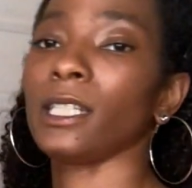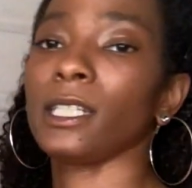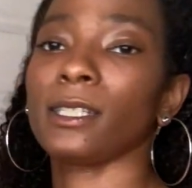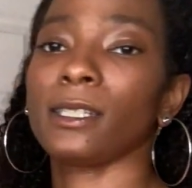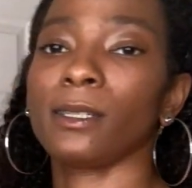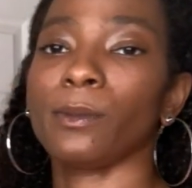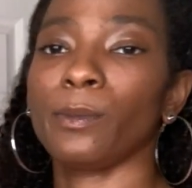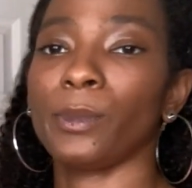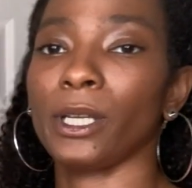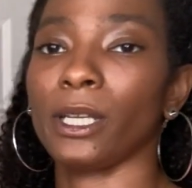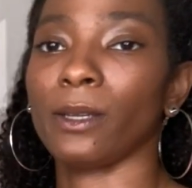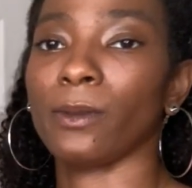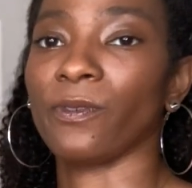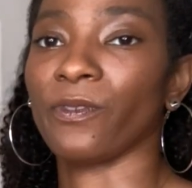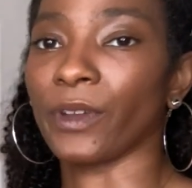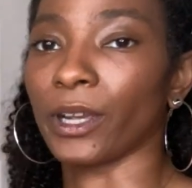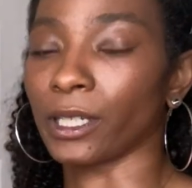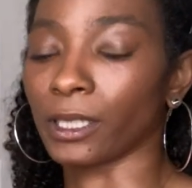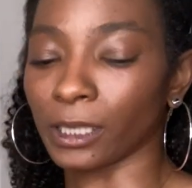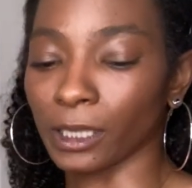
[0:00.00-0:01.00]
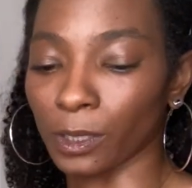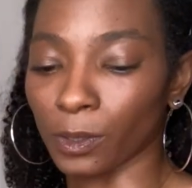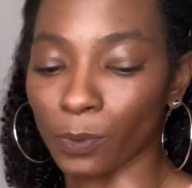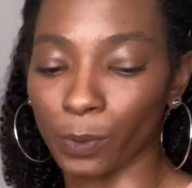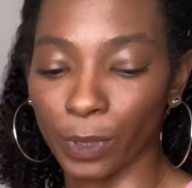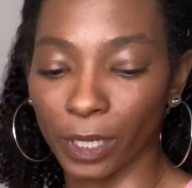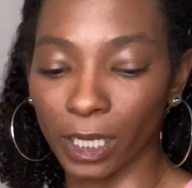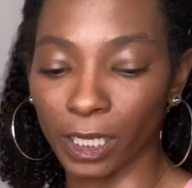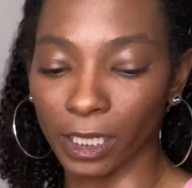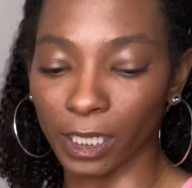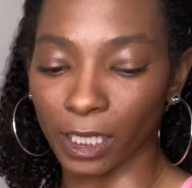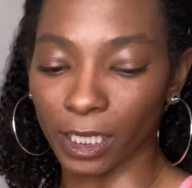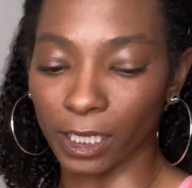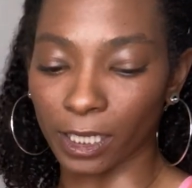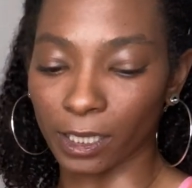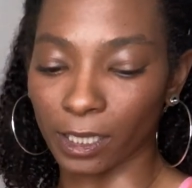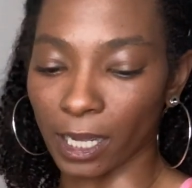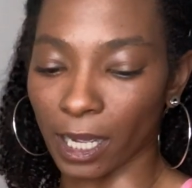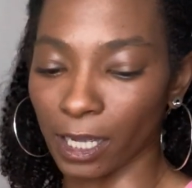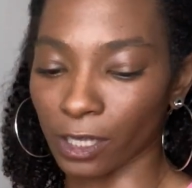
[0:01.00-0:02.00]
this to be fairly quick
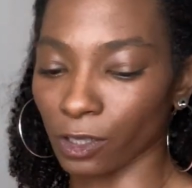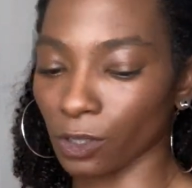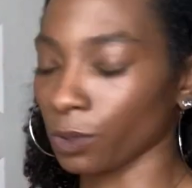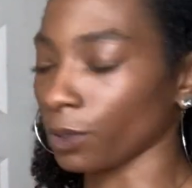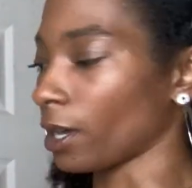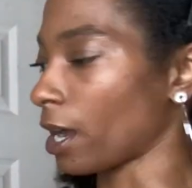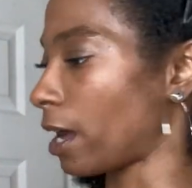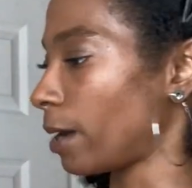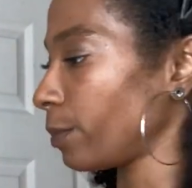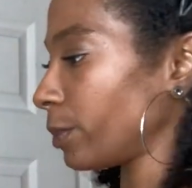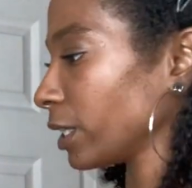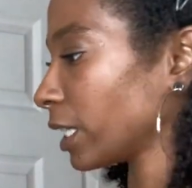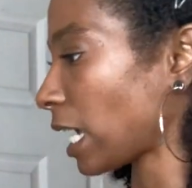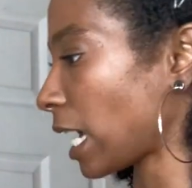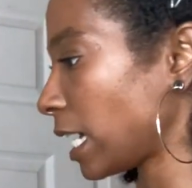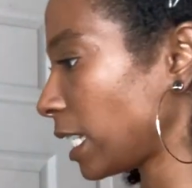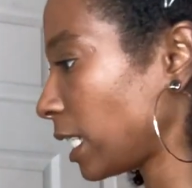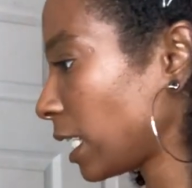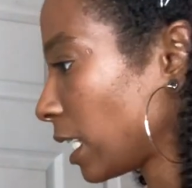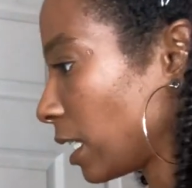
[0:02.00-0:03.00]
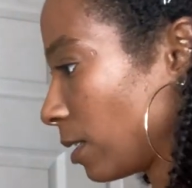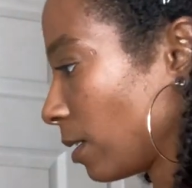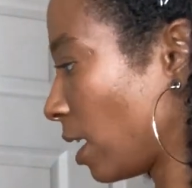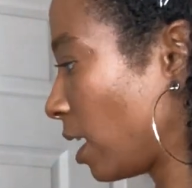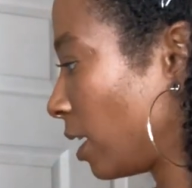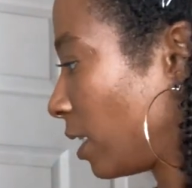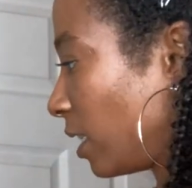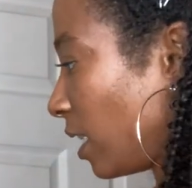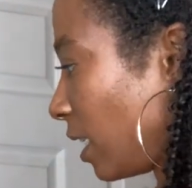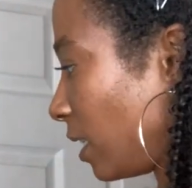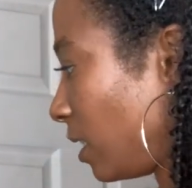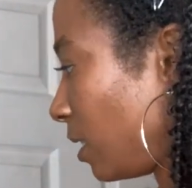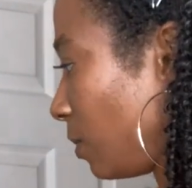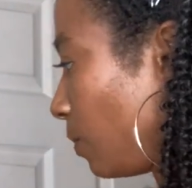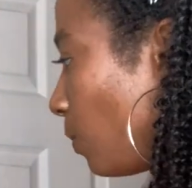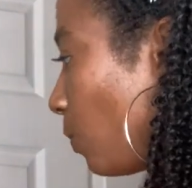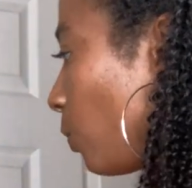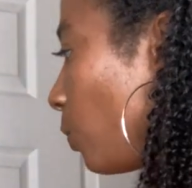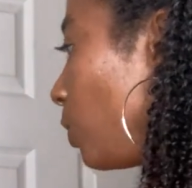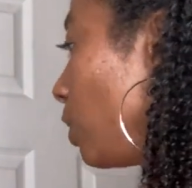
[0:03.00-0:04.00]
and not too complicated, and I
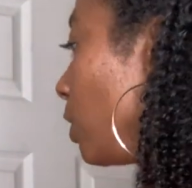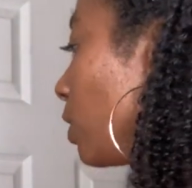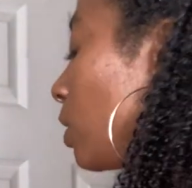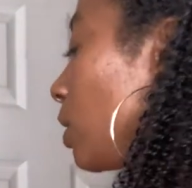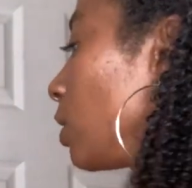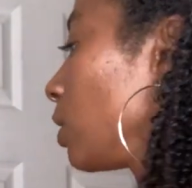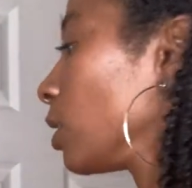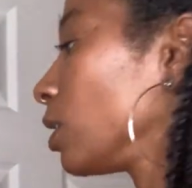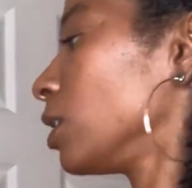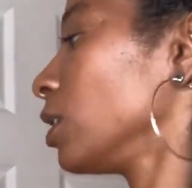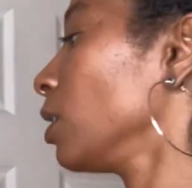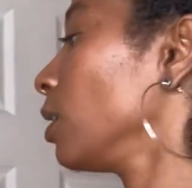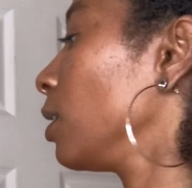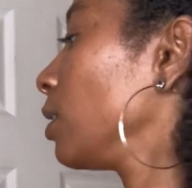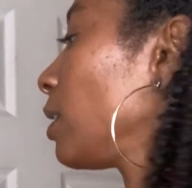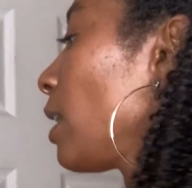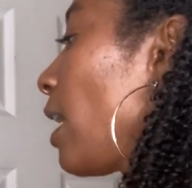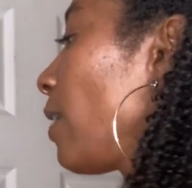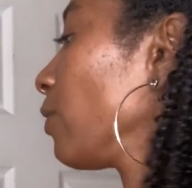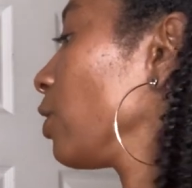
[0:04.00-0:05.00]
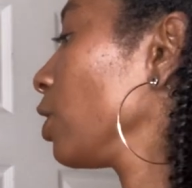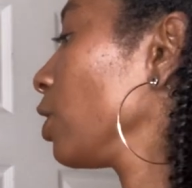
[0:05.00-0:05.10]
didn't want to have